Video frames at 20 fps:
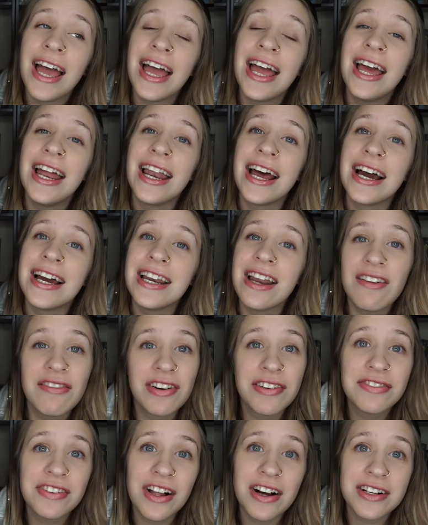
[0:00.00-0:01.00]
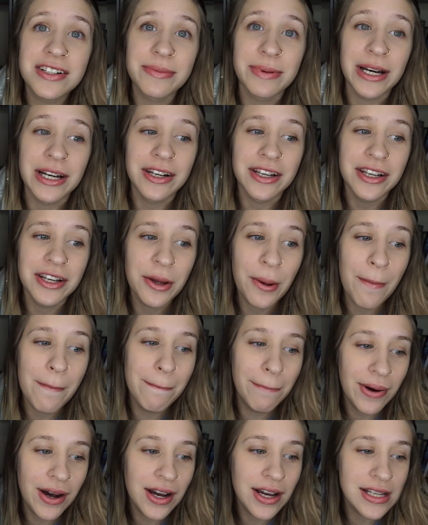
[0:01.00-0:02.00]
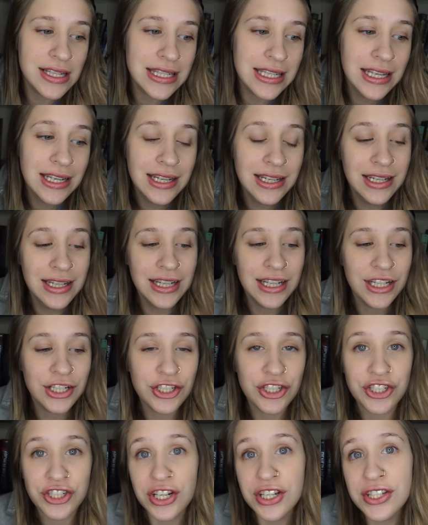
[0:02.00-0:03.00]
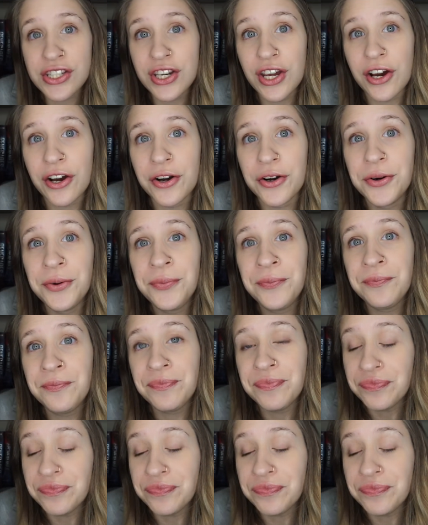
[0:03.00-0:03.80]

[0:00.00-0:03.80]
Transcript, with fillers: and I never vlogged about it, but just know